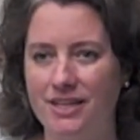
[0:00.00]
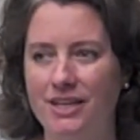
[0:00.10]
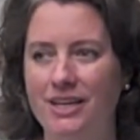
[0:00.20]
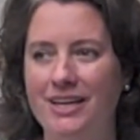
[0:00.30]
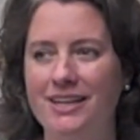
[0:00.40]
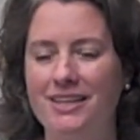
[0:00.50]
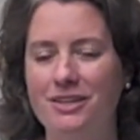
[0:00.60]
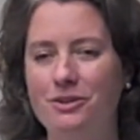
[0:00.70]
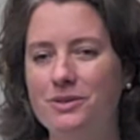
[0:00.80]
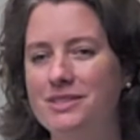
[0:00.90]
I think
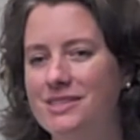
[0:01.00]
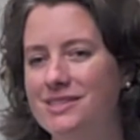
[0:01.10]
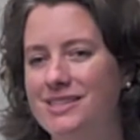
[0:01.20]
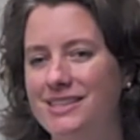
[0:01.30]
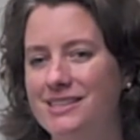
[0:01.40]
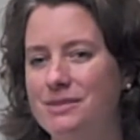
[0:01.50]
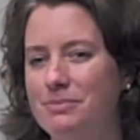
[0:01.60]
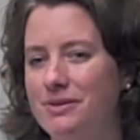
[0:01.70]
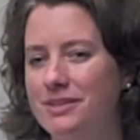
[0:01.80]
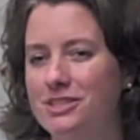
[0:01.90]
notices things
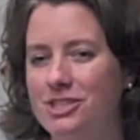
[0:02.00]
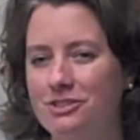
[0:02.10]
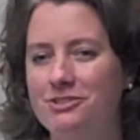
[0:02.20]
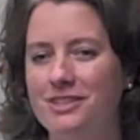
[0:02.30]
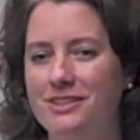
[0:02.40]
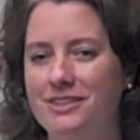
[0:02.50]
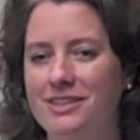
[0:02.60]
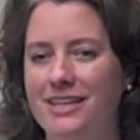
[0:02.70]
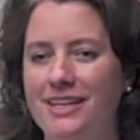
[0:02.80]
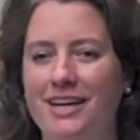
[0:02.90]
about children
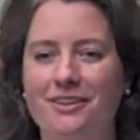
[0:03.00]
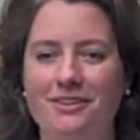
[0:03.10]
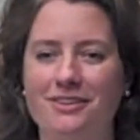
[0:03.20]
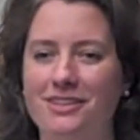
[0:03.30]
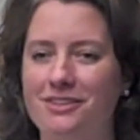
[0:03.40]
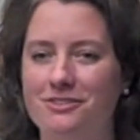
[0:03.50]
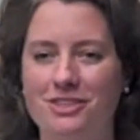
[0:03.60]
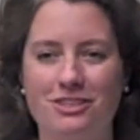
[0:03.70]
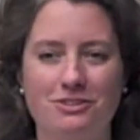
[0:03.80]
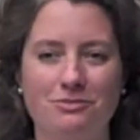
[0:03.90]
that other, you know,
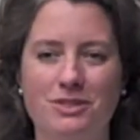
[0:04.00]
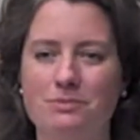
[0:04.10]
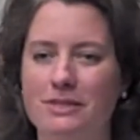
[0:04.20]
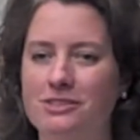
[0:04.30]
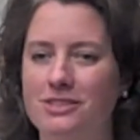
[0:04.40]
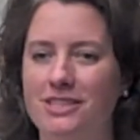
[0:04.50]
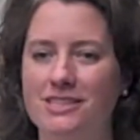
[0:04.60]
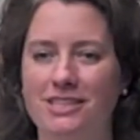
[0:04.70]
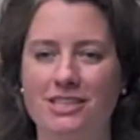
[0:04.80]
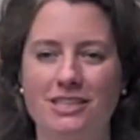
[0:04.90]
children with special
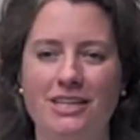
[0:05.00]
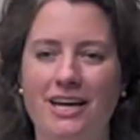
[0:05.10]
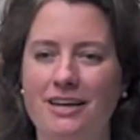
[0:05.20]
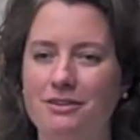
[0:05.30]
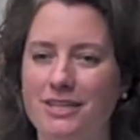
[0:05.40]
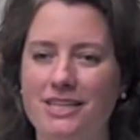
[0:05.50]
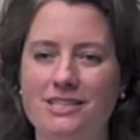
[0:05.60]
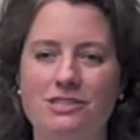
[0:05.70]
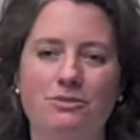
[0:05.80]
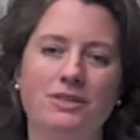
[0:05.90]
other kids
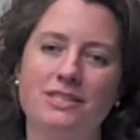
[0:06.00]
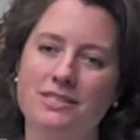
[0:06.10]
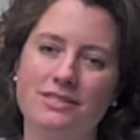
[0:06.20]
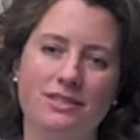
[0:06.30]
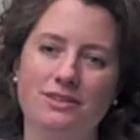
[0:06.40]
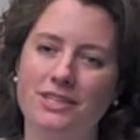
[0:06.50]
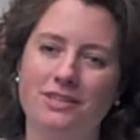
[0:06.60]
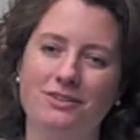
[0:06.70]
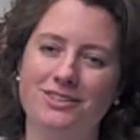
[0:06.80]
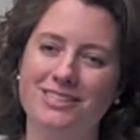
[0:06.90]
don't necessarily
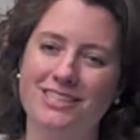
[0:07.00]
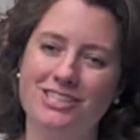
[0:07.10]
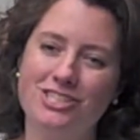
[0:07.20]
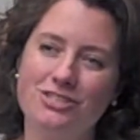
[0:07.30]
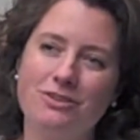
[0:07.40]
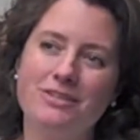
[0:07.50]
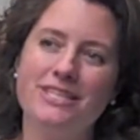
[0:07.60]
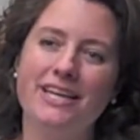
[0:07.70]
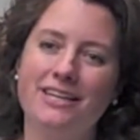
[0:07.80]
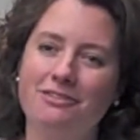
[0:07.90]
notice. And it, she's always had
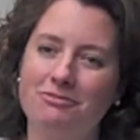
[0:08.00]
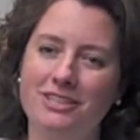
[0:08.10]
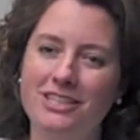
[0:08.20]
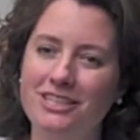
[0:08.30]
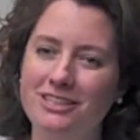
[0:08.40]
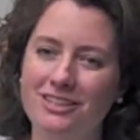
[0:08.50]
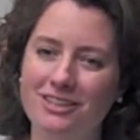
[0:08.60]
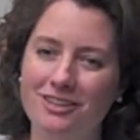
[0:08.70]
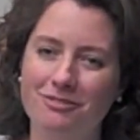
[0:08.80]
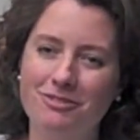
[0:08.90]
an affinity
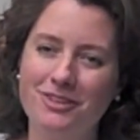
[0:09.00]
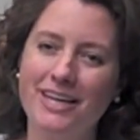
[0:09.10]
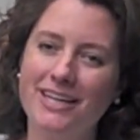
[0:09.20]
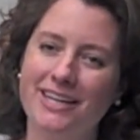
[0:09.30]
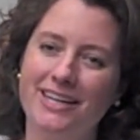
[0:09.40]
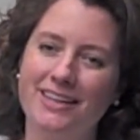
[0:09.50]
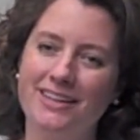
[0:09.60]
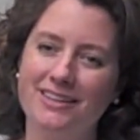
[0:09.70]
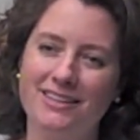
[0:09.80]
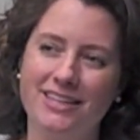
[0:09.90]
for that, and I think that
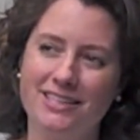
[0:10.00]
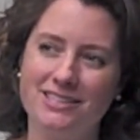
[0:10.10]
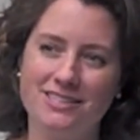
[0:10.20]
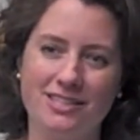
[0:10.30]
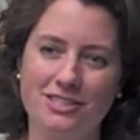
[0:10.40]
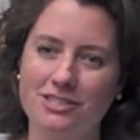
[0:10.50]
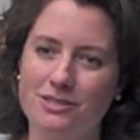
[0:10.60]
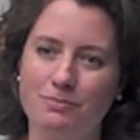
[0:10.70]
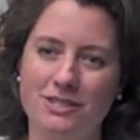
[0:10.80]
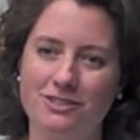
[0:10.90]
that's such a
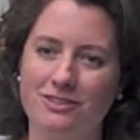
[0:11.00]
special